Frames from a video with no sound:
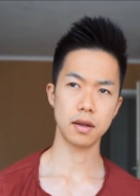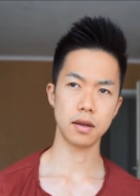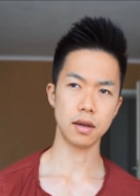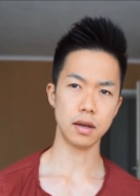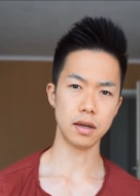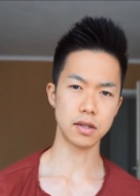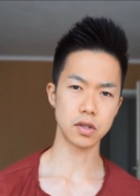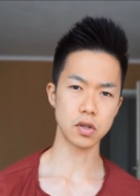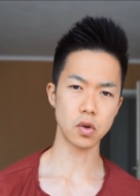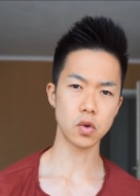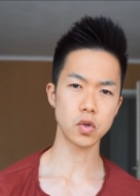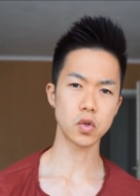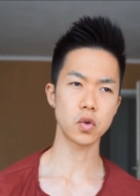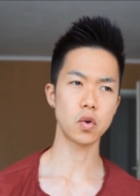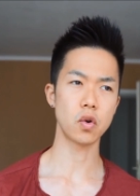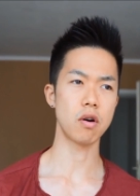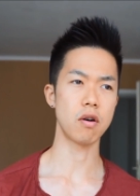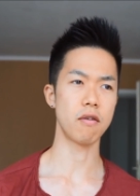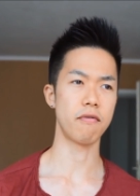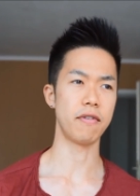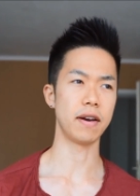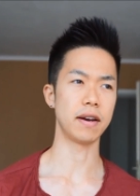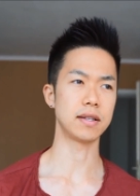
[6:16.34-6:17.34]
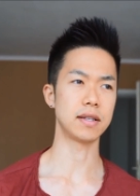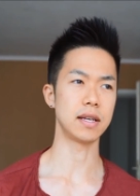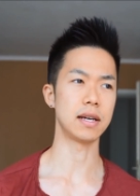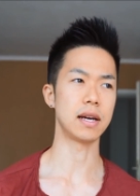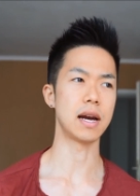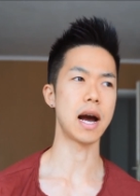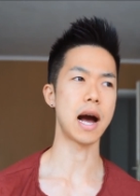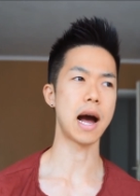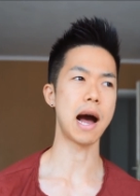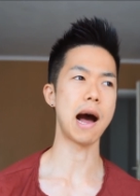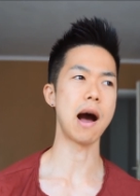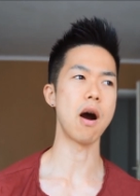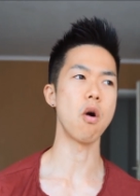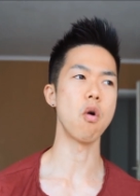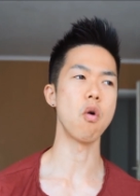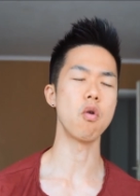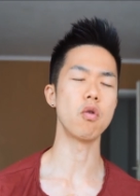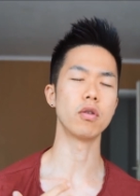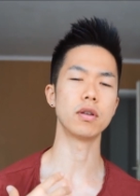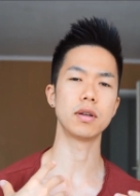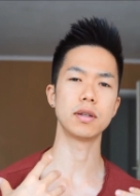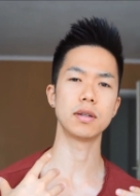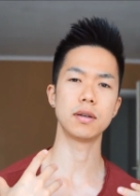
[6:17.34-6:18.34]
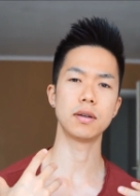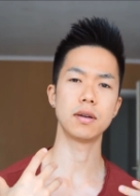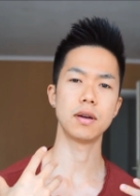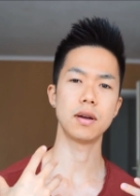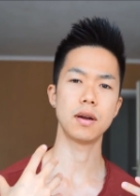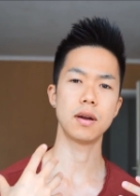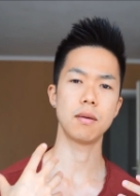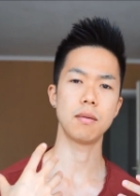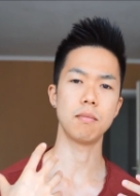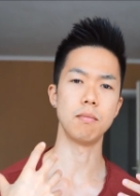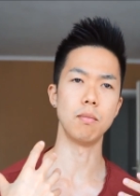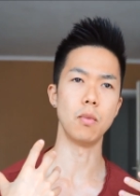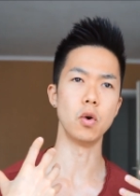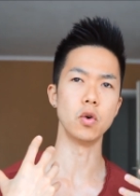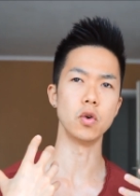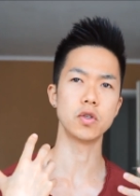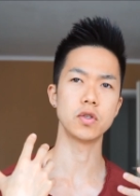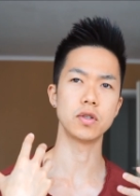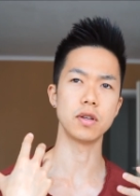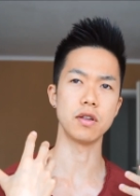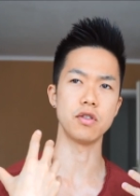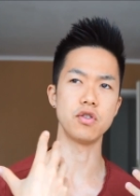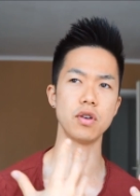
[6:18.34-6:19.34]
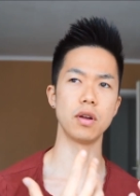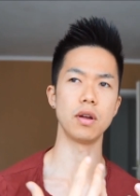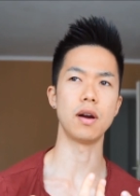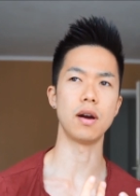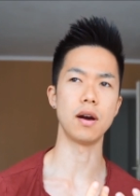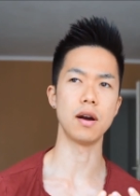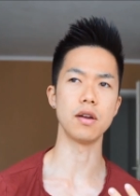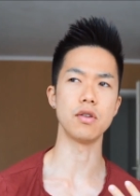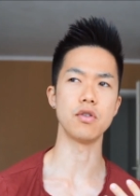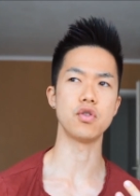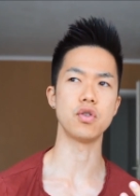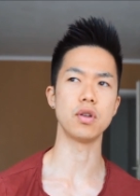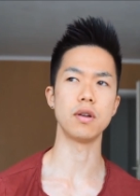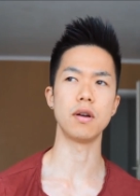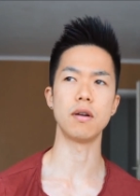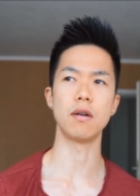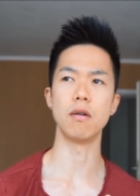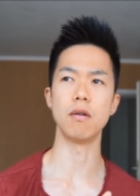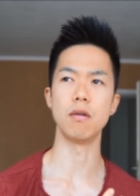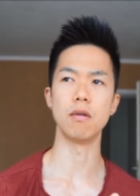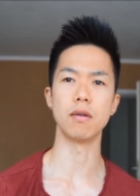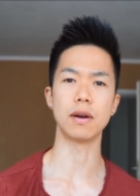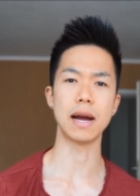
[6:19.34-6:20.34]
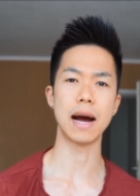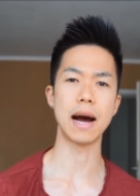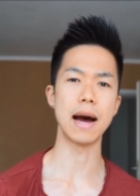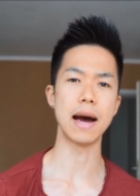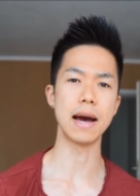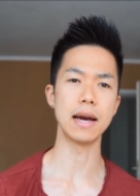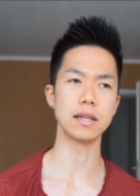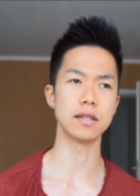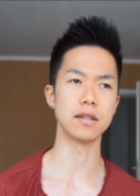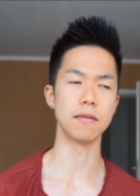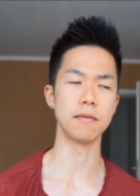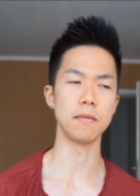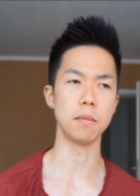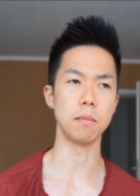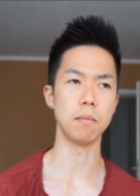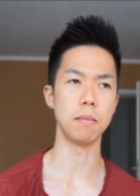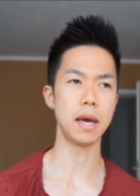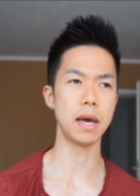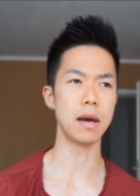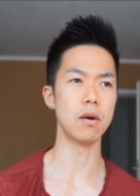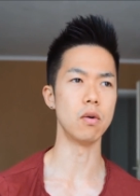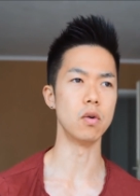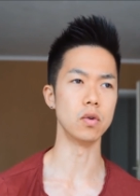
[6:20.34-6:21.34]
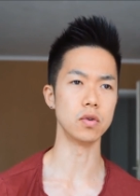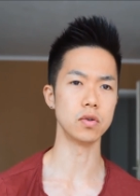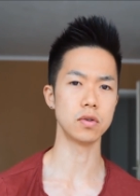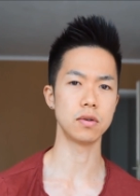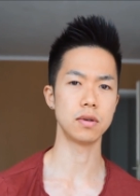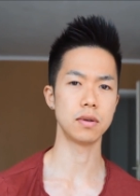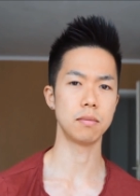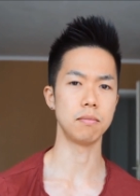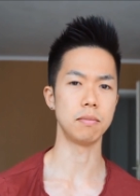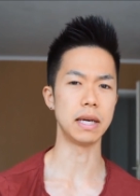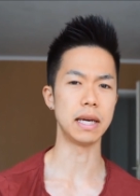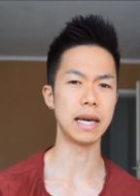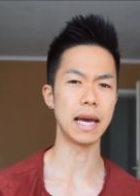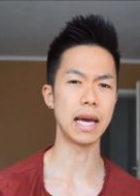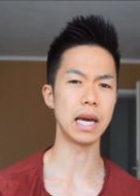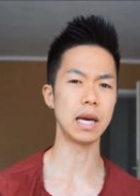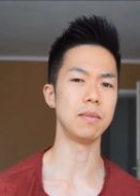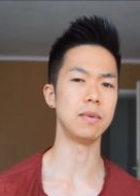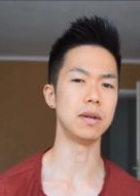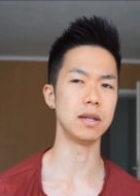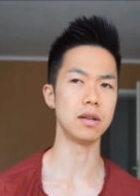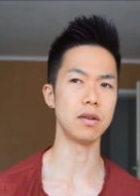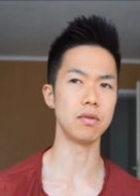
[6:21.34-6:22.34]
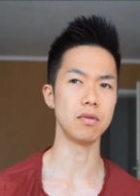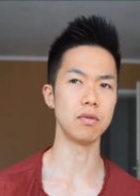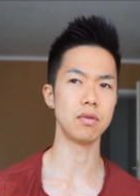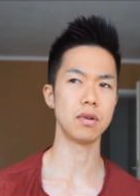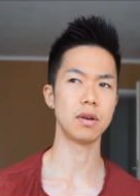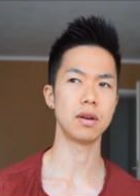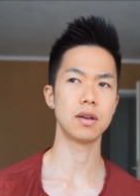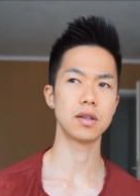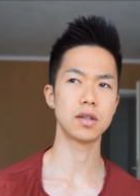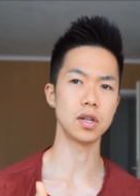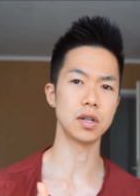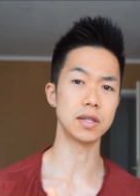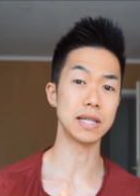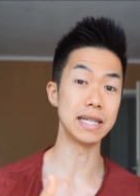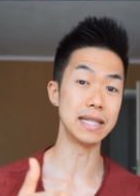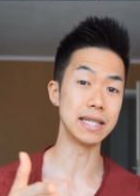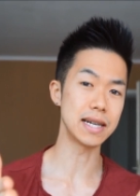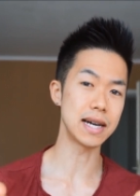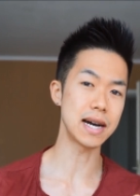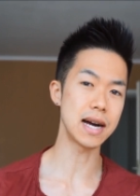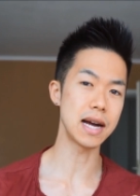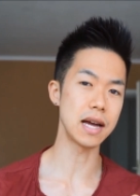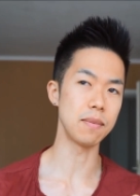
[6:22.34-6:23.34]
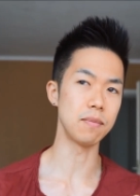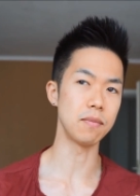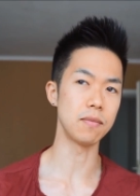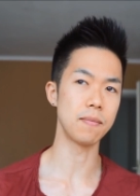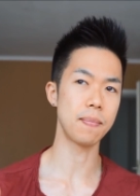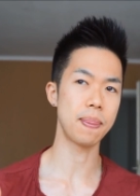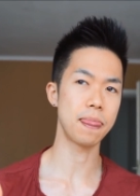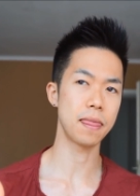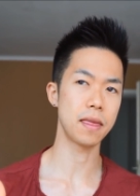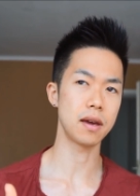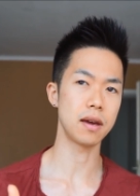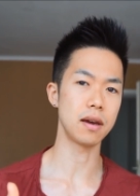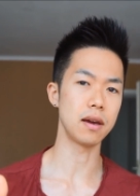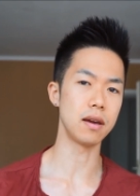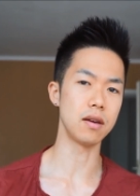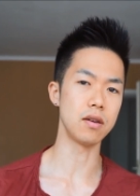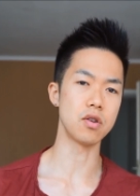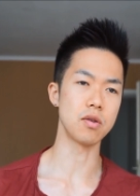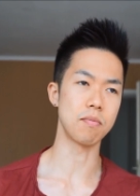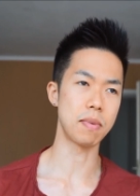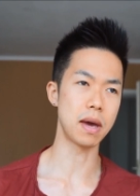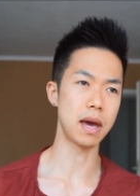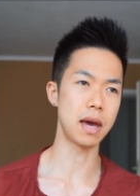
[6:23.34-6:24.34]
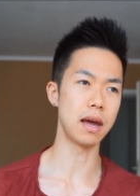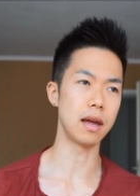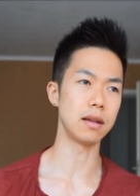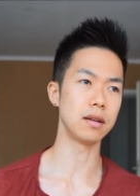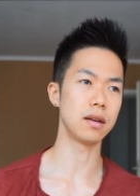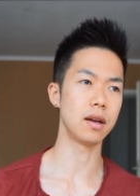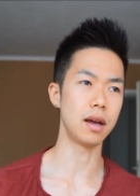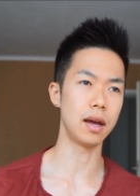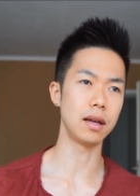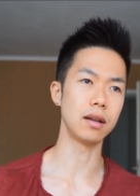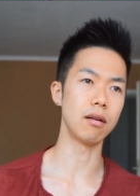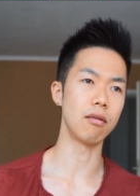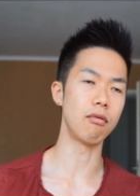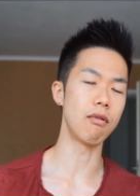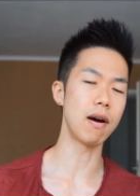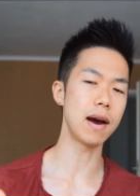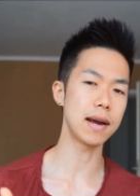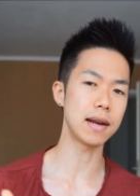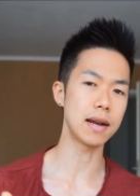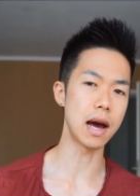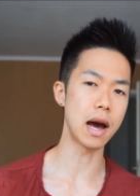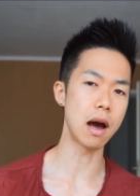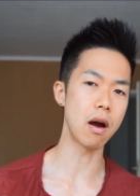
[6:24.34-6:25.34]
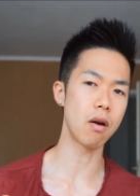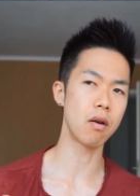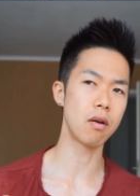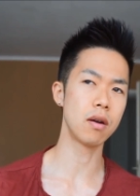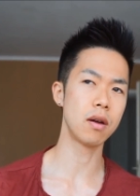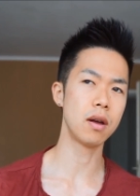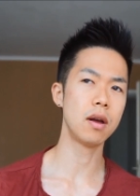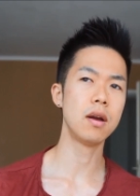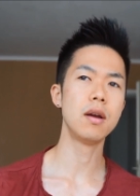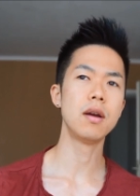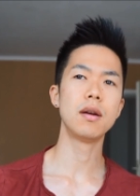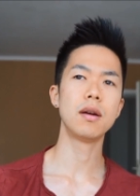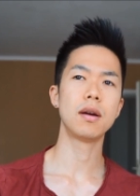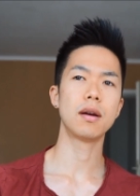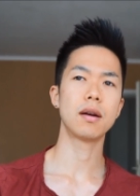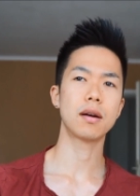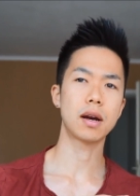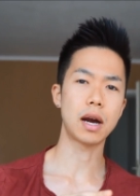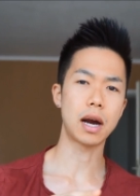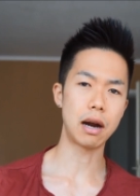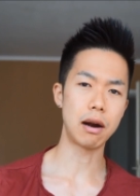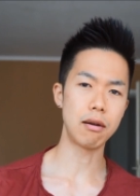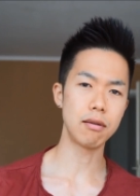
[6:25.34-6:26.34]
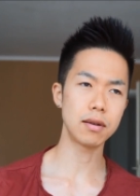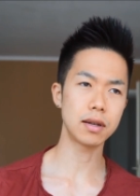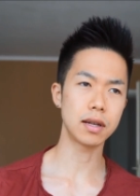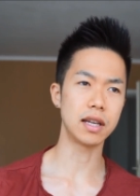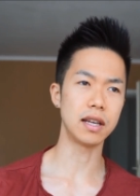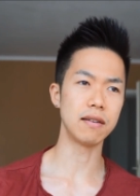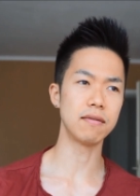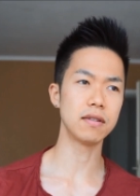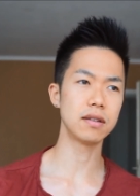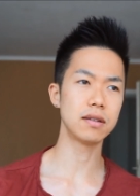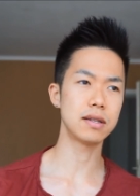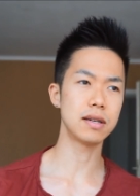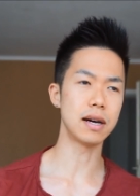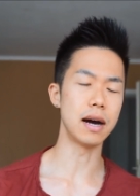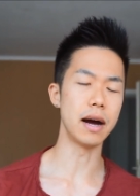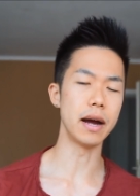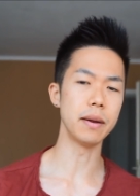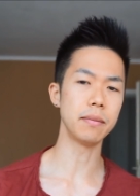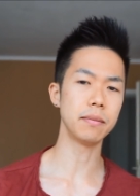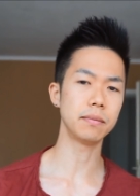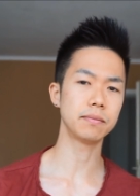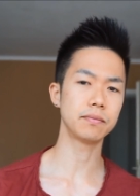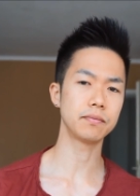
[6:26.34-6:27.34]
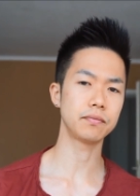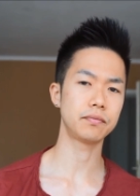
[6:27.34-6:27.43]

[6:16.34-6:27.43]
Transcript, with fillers: is also affecting how most uh, general guys and males behave in certain time in Japan. And right now, current given time,